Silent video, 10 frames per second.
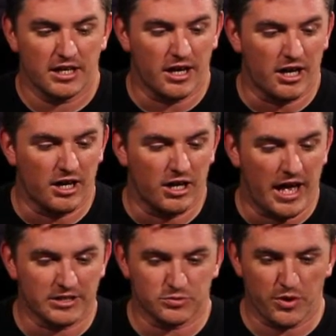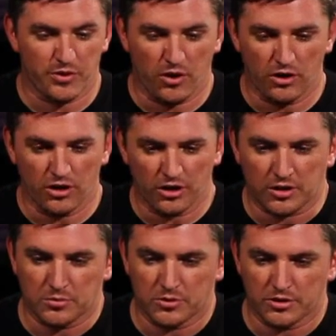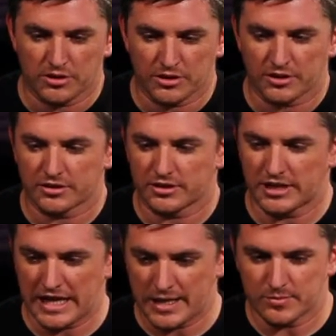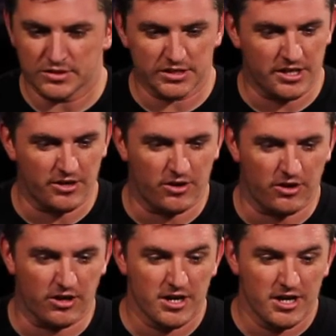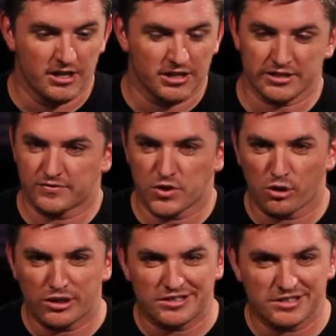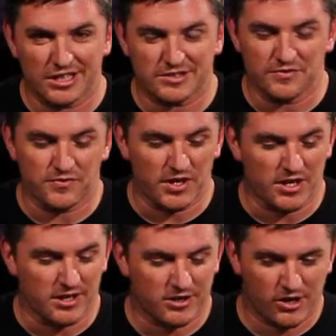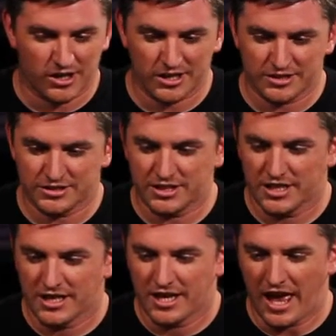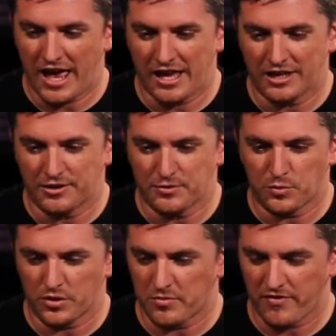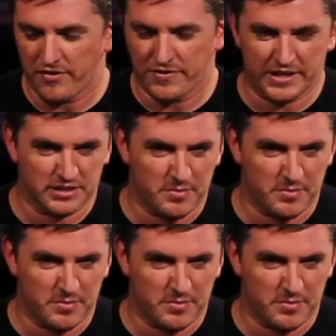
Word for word: Uh, as with all Arkham Horror games, there are lots of tokens, lots of uh, cards, and one of my favorite things